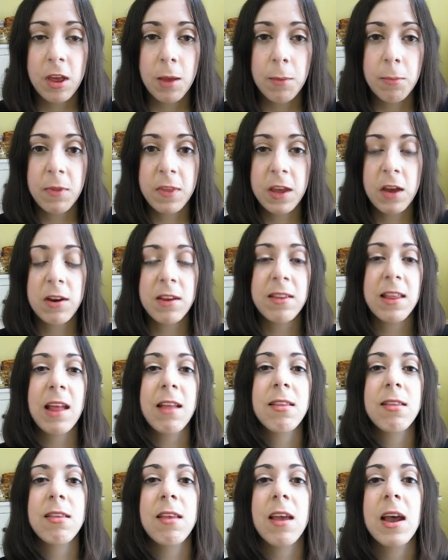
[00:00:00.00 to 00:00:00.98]
But the only
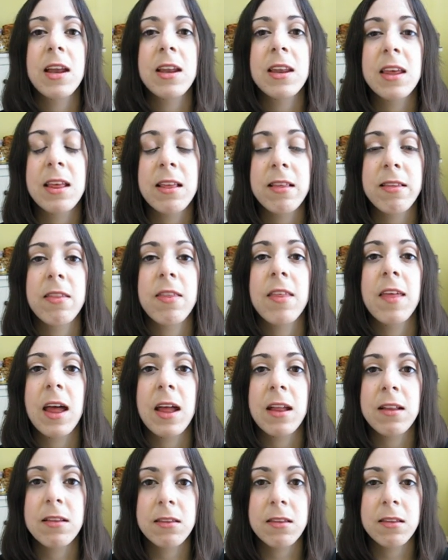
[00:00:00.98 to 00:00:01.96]
downside is
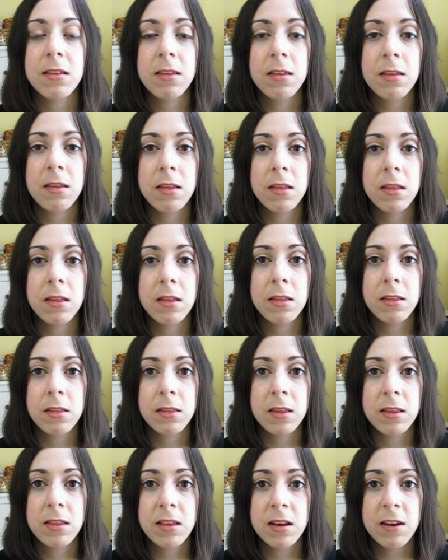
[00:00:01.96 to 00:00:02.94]
that
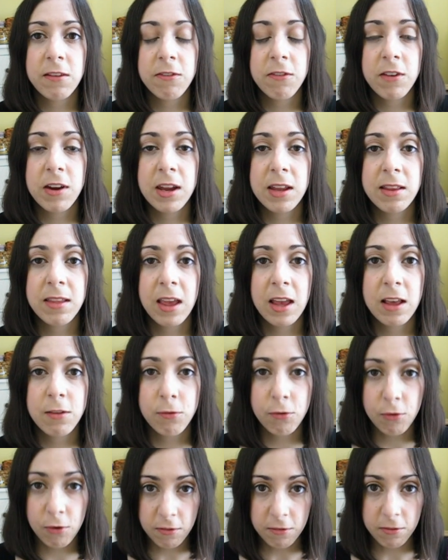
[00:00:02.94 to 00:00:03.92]
the delivery takes
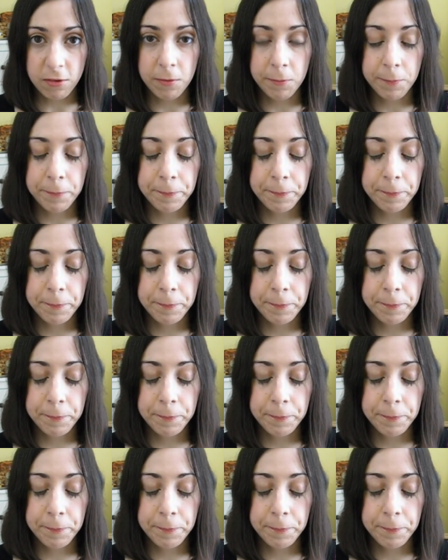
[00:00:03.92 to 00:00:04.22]
forever.